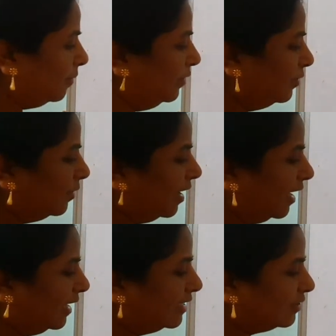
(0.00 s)
mu
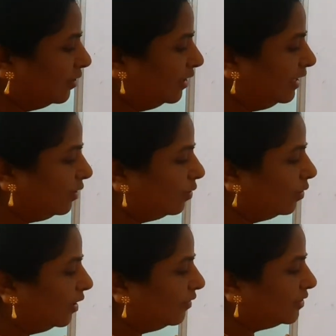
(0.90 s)
r is called the
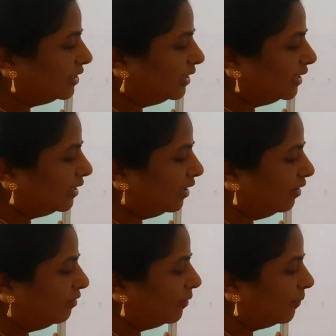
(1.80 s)
coefficient
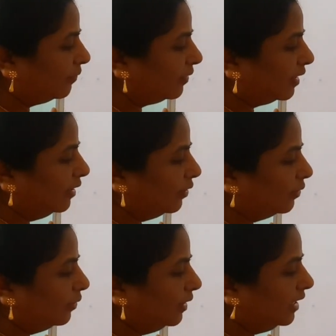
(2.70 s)
of
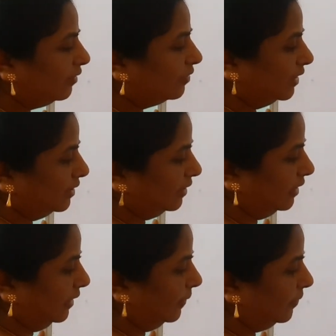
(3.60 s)
rolling
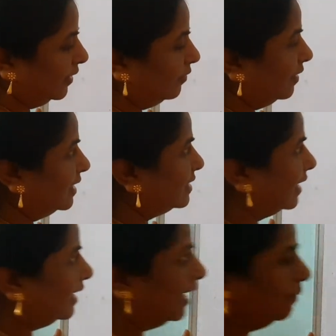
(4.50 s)
friction. Once
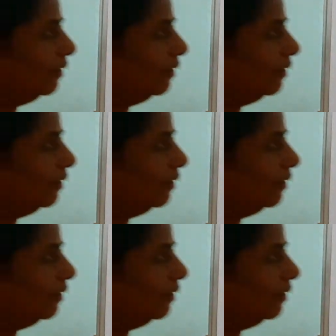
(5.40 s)
again I am